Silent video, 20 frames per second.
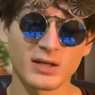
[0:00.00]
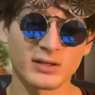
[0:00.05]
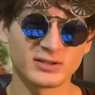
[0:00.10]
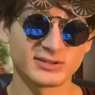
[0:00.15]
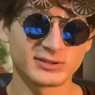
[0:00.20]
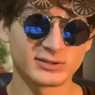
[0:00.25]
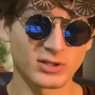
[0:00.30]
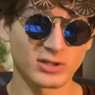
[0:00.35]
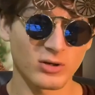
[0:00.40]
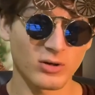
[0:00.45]

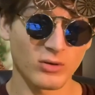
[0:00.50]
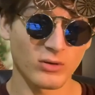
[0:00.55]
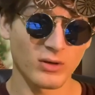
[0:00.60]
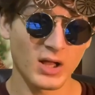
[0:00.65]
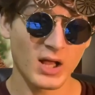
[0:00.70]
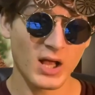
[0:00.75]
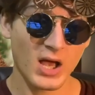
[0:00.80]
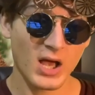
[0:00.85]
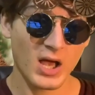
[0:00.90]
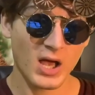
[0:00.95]

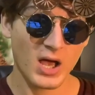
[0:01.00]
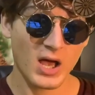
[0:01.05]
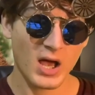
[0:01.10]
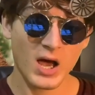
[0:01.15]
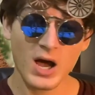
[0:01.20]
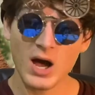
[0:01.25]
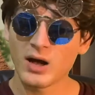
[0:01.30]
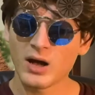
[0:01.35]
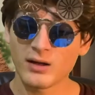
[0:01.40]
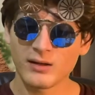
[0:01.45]
So
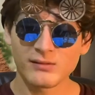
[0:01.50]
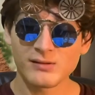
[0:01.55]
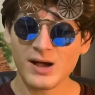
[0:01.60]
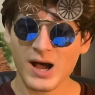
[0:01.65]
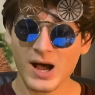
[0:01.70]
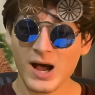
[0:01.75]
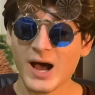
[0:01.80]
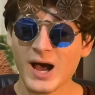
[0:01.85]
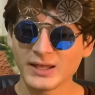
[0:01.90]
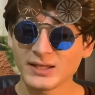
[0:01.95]

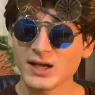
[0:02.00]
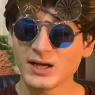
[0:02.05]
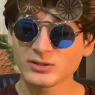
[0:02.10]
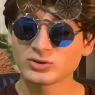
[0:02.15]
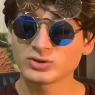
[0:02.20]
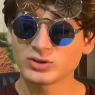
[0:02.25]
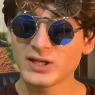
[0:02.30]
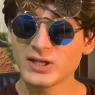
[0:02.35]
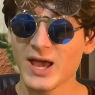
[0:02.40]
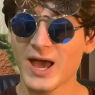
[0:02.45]
I
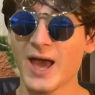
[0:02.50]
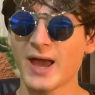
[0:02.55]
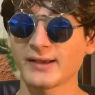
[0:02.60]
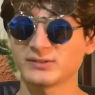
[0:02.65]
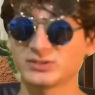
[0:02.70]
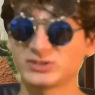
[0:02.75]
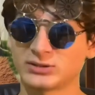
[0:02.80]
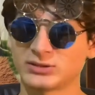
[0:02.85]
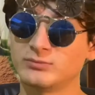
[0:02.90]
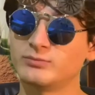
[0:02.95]
actually
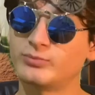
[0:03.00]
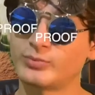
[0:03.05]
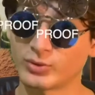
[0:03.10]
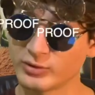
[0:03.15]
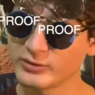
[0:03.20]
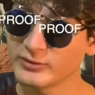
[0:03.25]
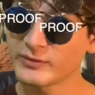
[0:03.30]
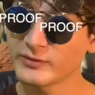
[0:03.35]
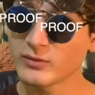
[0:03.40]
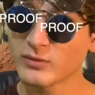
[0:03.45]
have some
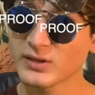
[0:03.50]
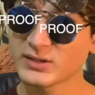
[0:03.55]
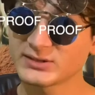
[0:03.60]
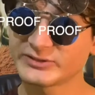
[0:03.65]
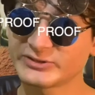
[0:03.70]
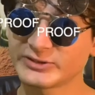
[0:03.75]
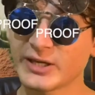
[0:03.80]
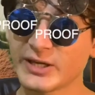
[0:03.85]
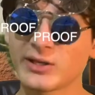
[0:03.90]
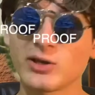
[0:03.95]
proof for what I'm
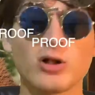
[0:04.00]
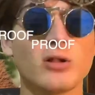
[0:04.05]
saying.